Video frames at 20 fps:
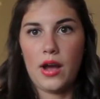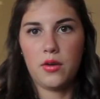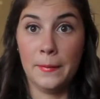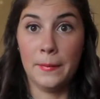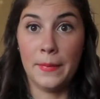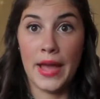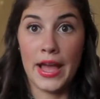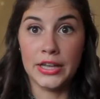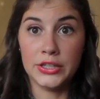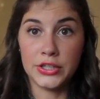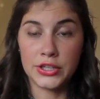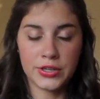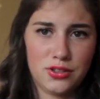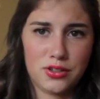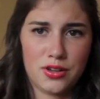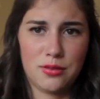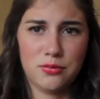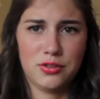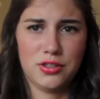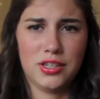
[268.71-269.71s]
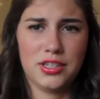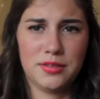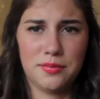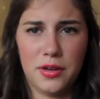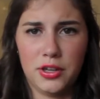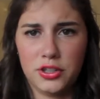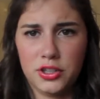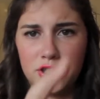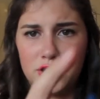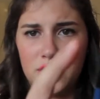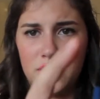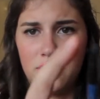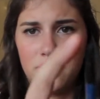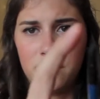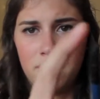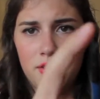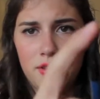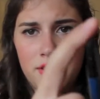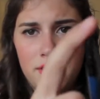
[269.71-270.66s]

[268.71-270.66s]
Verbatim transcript: Magic. It comes with a smudger, so